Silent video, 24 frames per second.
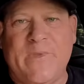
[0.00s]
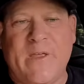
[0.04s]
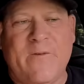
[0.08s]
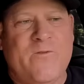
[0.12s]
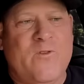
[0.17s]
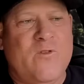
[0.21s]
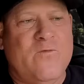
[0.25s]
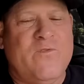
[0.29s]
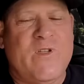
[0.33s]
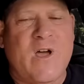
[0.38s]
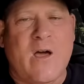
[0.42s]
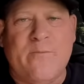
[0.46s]

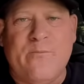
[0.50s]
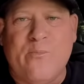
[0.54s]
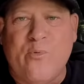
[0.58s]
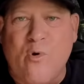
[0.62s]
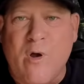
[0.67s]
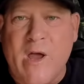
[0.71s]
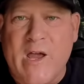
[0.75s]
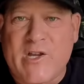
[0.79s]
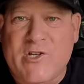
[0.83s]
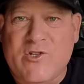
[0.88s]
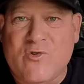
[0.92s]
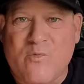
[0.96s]
If you've done
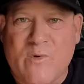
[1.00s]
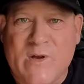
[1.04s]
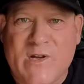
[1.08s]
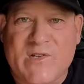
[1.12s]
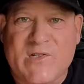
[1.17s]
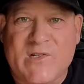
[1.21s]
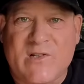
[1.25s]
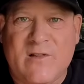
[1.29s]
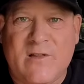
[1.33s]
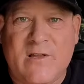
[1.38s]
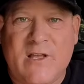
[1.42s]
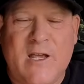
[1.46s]
brakes
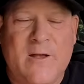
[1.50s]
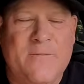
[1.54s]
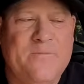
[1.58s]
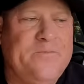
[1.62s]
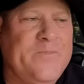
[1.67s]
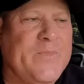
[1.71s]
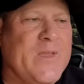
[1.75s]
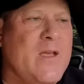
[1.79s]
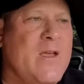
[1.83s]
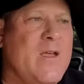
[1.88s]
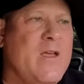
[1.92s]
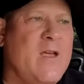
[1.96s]
recently,
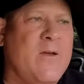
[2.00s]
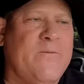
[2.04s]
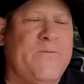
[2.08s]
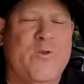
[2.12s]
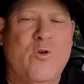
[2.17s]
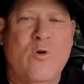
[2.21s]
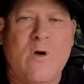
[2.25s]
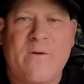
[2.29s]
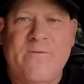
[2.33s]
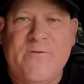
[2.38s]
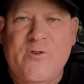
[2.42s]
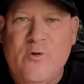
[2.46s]
if
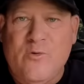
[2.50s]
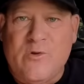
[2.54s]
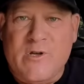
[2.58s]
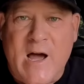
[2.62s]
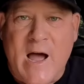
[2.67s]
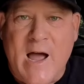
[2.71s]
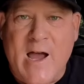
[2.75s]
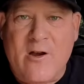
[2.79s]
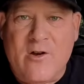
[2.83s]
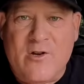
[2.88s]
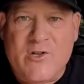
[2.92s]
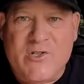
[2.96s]
you have new
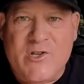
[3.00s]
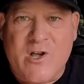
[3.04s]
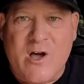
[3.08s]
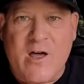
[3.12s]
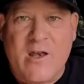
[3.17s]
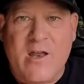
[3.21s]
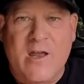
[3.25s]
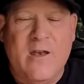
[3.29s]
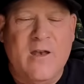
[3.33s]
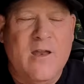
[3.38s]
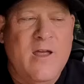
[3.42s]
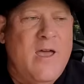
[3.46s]
tires
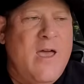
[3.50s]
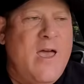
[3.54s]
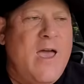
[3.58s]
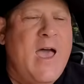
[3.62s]
on it,